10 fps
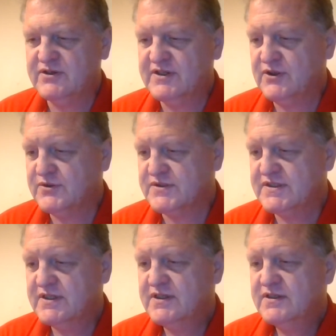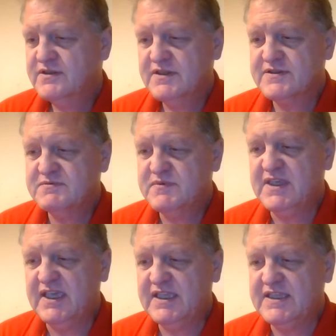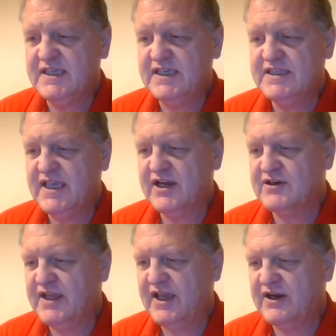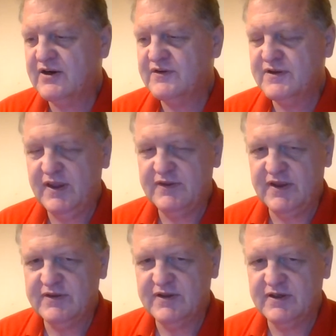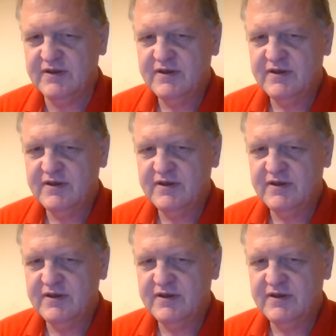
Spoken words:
It goes just D, der, and then the